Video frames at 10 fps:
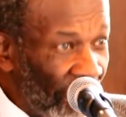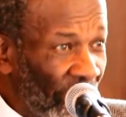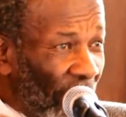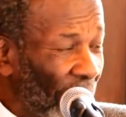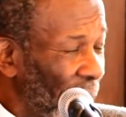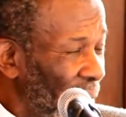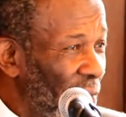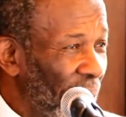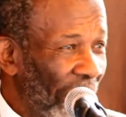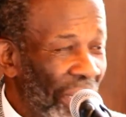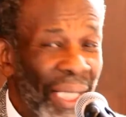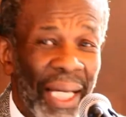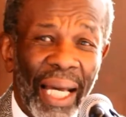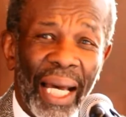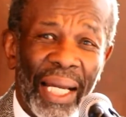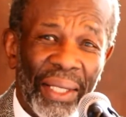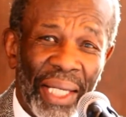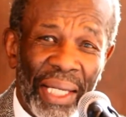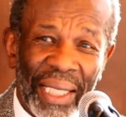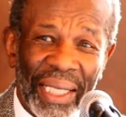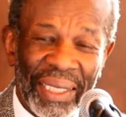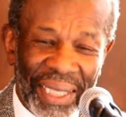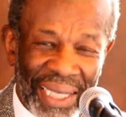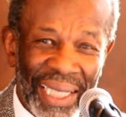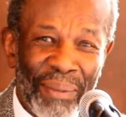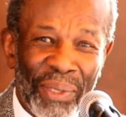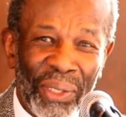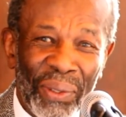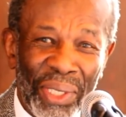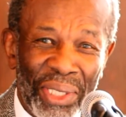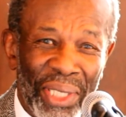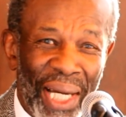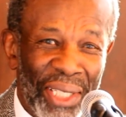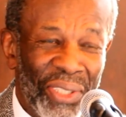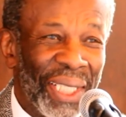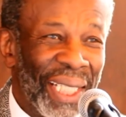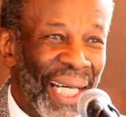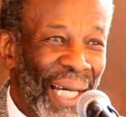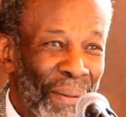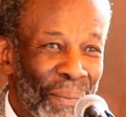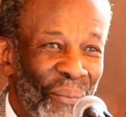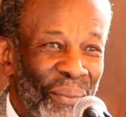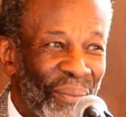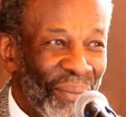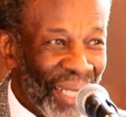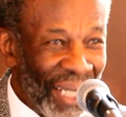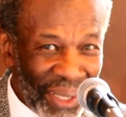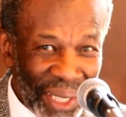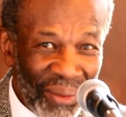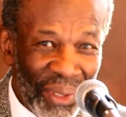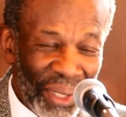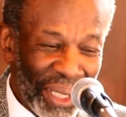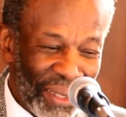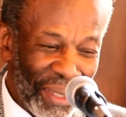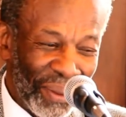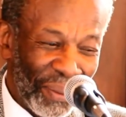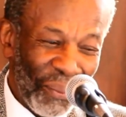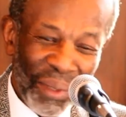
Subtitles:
throughout the Caribbean. And then Calypso, Trinidad, and then throughout the Caribbean.